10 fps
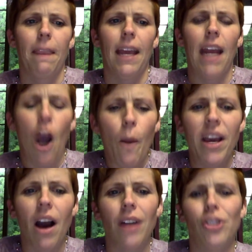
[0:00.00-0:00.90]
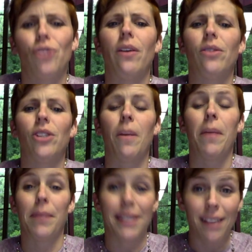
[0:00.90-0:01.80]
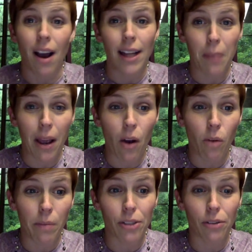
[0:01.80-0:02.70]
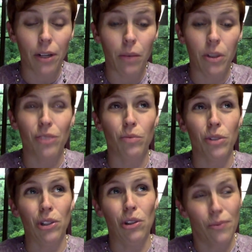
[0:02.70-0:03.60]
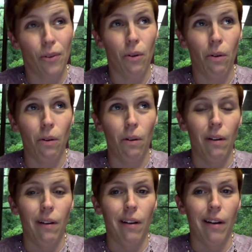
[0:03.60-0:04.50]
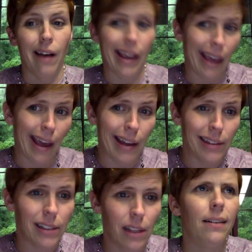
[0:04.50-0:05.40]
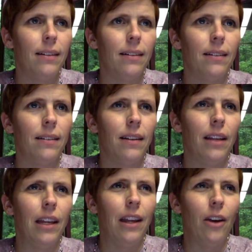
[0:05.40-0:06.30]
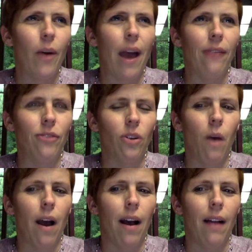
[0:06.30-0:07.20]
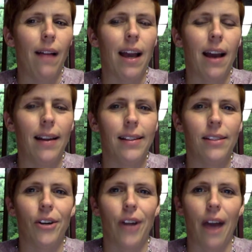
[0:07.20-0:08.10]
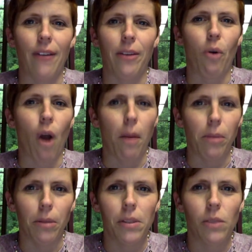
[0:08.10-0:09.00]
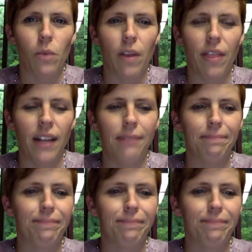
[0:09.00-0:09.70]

it helped me concentrate on something besides my own misery, which was useful, I guess. You know, after a while, I kind of started having problems with it.